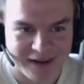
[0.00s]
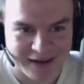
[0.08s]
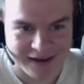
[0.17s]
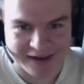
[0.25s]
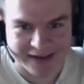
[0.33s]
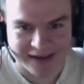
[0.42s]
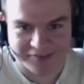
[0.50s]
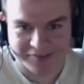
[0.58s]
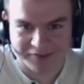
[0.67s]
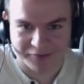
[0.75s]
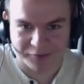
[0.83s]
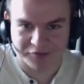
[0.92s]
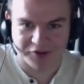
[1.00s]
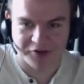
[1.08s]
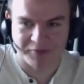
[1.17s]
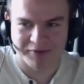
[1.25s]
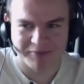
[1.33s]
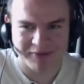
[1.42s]
I guess it was
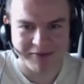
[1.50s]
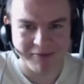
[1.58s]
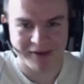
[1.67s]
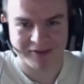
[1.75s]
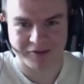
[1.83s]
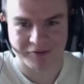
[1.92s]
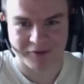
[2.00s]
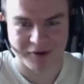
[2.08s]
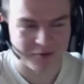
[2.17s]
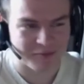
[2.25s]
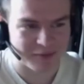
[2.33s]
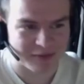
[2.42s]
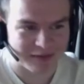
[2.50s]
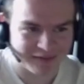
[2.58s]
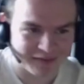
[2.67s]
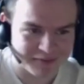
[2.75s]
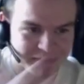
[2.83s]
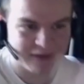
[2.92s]
coming, maybe. I don't know. But they
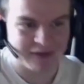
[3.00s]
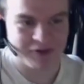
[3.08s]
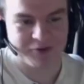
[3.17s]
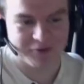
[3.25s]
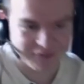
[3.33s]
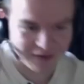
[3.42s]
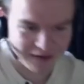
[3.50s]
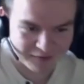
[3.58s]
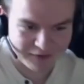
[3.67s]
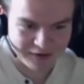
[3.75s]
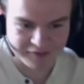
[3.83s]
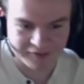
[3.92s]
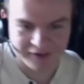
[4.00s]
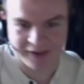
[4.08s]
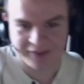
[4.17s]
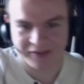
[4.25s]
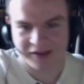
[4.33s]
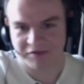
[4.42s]
did beat Luton Town
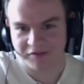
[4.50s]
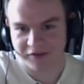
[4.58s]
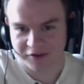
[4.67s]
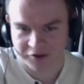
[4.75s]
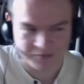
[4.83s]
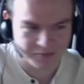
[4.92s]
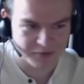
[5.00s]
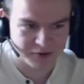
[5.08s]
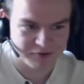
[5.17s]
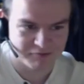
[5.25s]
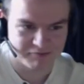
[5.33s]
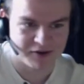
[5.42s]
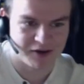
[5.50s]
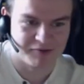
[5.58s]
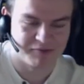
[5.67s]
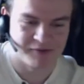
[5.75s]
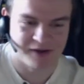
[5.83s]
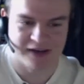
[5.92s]
yesterday in the FA Cup. You know,
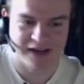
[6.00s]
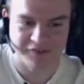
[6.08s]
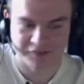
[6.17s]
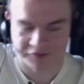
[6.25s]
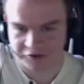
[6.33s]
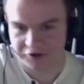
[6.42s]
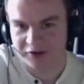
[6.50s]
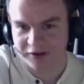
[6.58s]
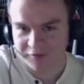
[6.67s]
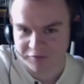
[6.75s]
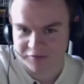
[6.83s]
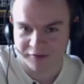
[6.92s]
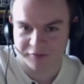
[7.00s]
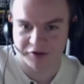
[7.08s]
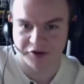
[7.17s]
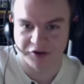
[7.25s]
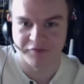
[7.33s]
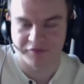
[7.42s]
I guess the scoreline would say it was a
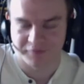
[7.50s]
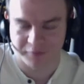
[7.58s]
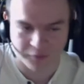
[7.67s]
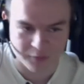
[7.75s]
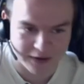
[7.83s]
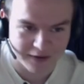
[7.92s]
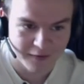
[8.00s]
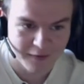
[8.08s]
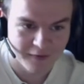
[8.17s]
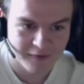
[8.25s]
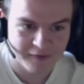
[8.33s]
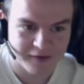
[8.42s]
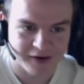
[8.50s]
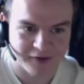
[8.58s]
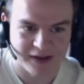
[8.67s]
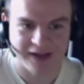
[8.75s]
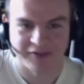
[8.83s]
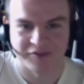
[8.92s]
comfortable win. You know,
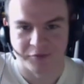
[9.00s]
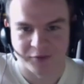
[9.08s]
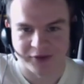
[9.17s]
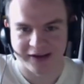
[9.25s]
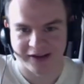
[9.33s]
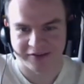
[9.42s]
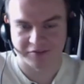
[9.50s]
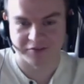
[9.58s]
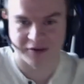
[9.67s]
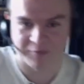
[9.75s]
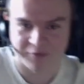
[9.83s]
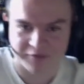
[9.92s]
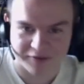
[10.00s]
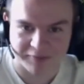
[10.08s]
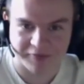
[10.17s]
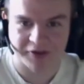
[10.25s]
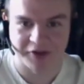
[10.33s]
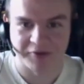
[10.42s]
they had to win against the Championship
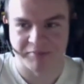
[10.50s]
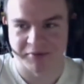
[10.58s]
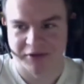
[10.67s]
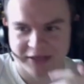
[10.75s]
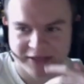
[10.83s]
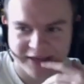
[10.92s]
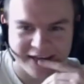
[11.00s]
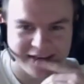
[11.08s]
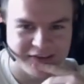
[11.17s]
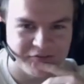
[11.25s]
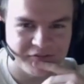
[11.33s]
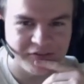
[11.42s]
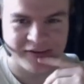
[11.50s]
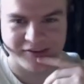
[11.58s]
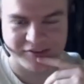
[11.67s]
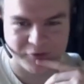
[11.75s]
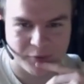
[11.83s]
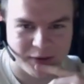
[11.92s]
club. But I didn't
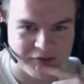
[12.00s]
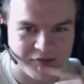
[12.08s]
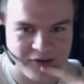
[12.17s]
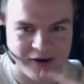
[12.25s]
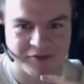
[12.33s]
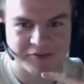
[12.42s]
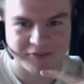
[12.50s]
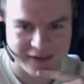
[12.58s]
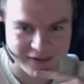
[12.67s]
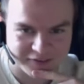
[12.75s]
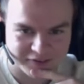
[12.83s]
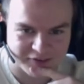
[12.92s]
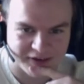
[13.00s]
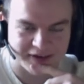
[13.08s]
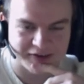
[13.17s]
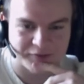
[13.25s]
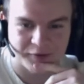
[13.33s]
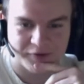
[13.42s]
think 24 hours later,
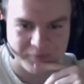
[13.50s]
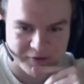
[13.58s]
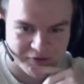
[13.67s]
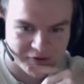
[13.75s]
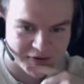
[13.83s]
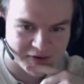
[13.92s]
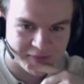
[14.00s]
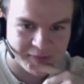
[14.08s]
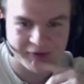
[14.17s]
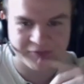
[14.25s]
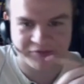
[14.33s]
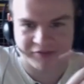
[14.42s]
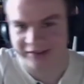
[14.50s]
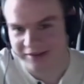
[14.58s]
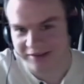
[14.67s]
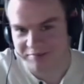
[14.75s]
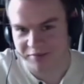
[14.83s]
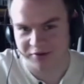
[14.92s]
Jack, we'd be talking about Frank
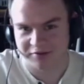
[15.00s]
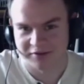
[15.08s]
Lampard